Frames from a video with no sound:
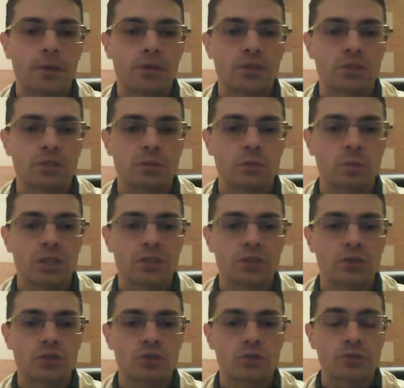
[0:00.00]
and
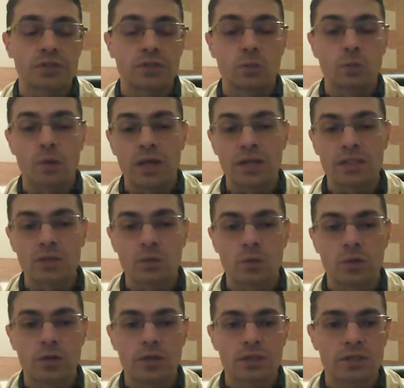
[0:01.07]
white controls the white
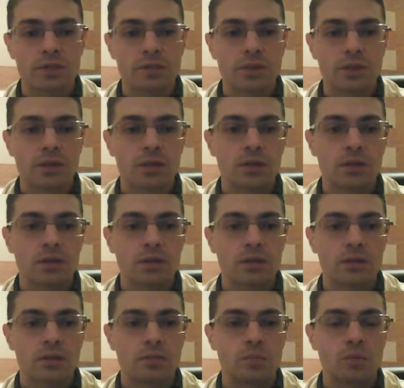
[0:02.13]
squares.
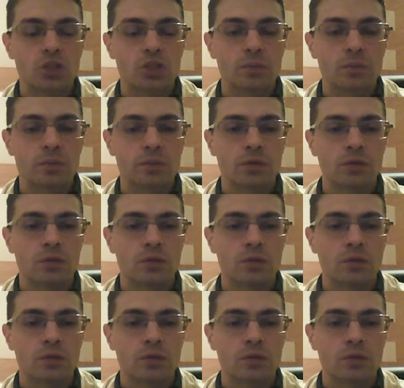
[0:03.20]
The bishop